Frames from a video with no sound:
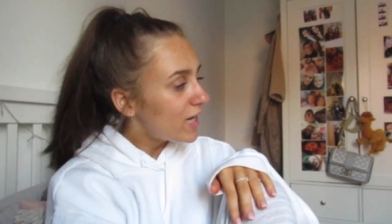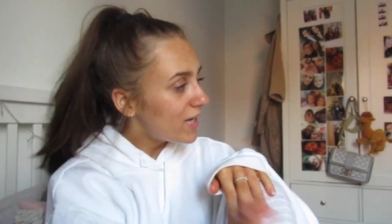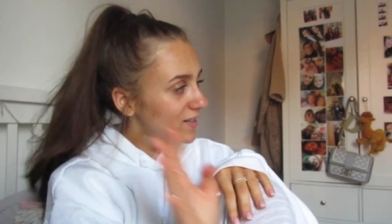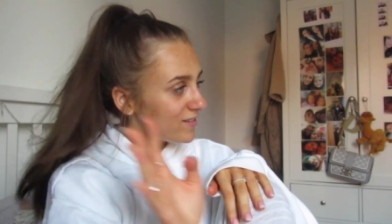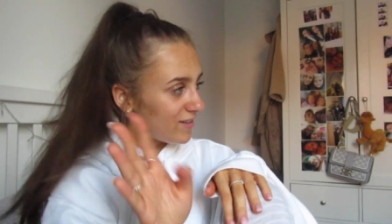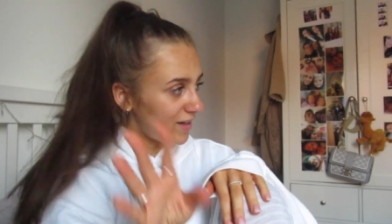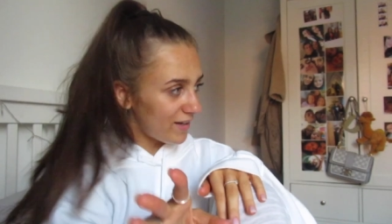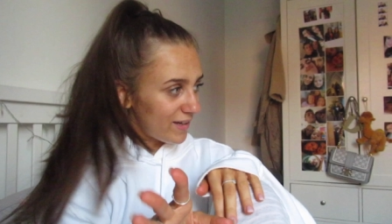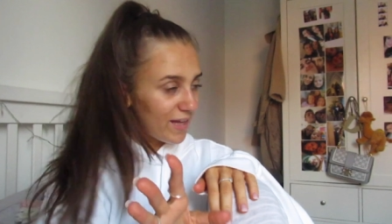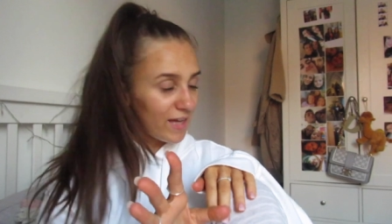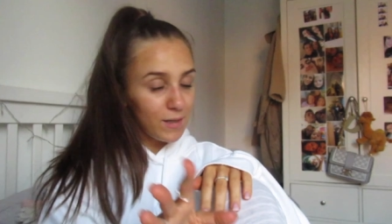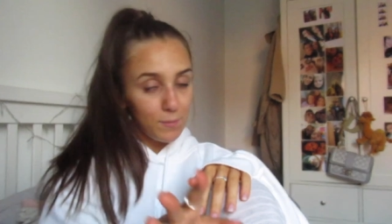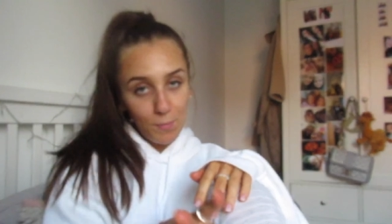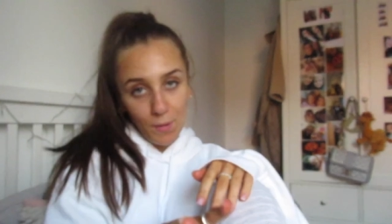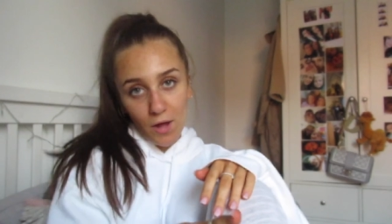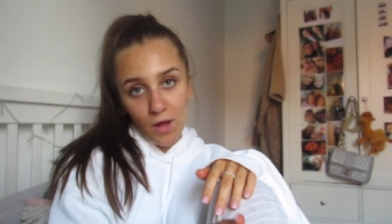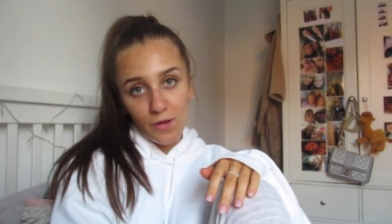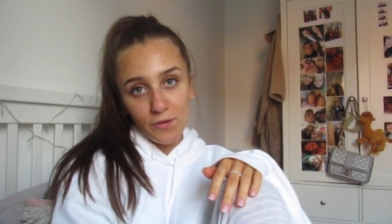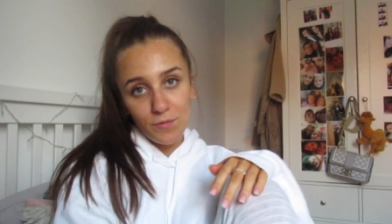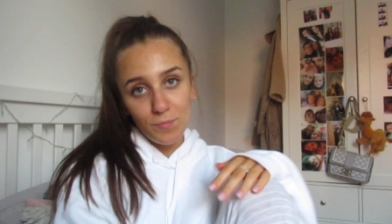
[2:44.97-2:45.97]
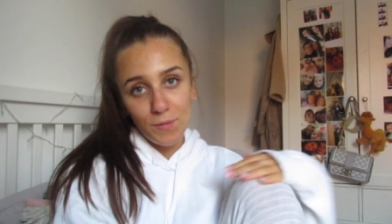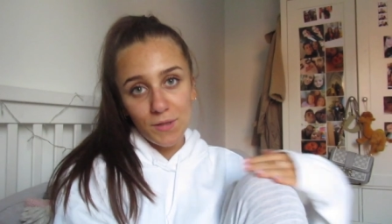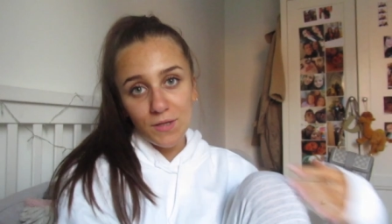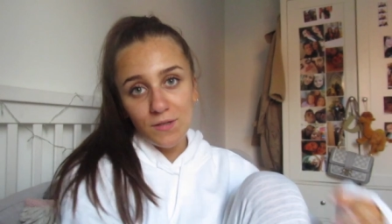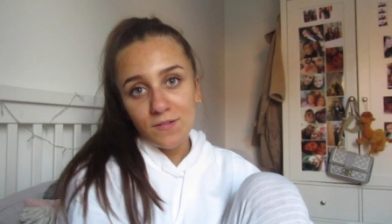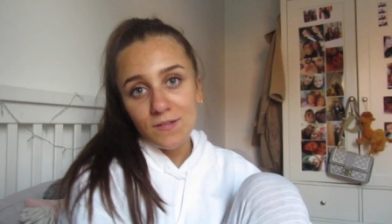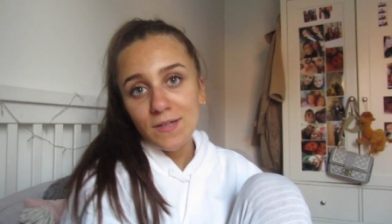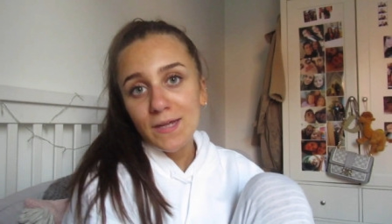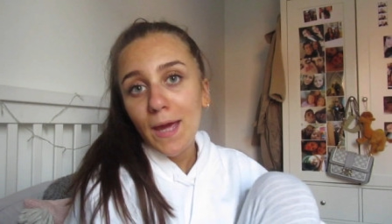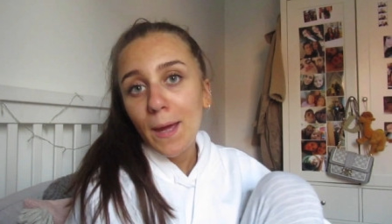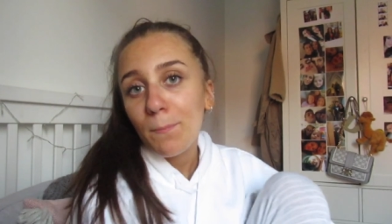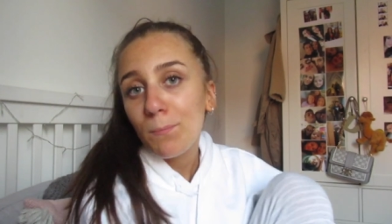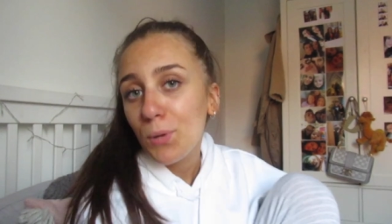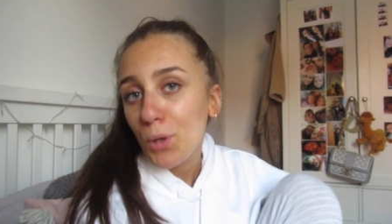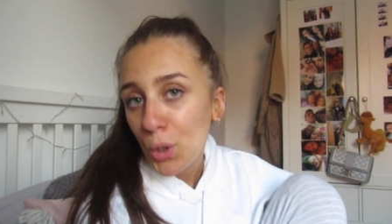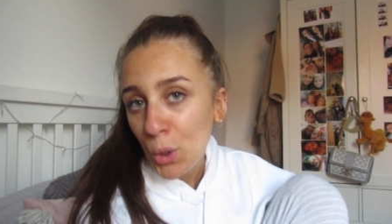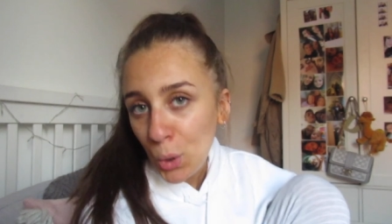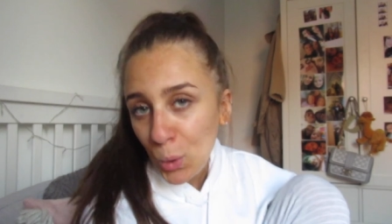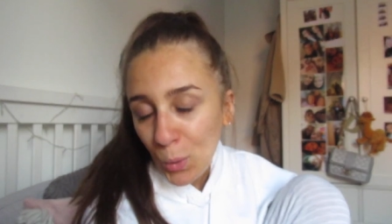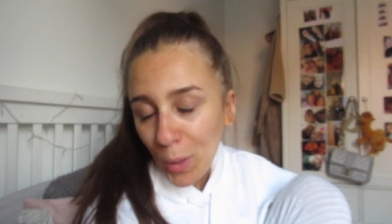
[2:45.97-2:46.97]
Teddy had a bath because he kept
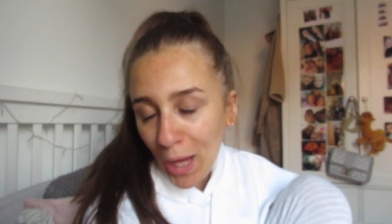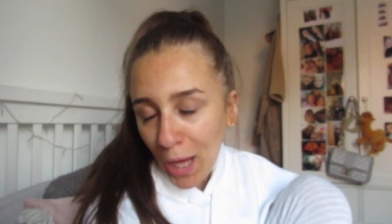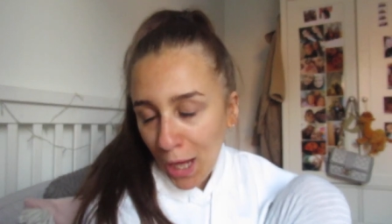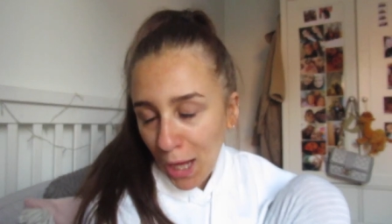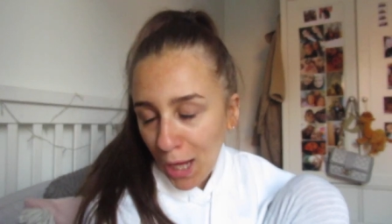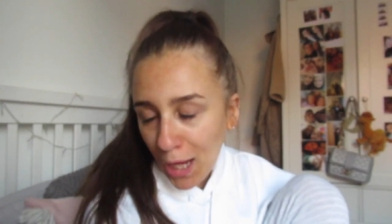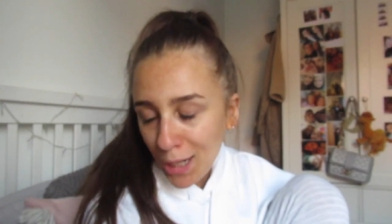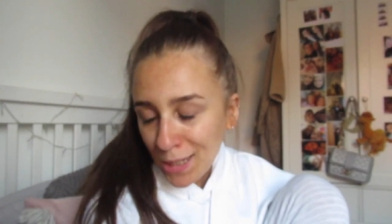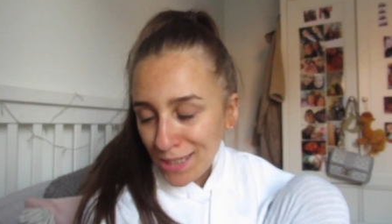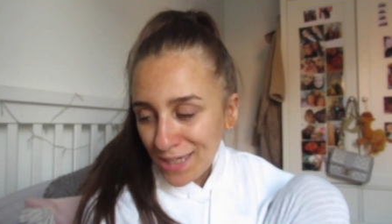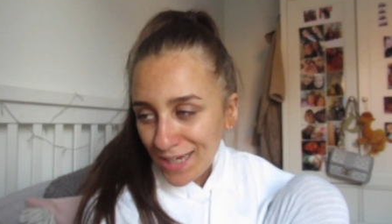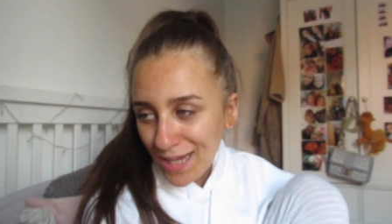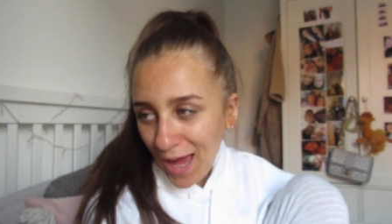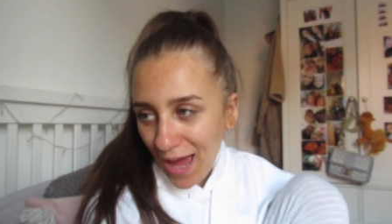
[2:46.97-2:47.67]
pooing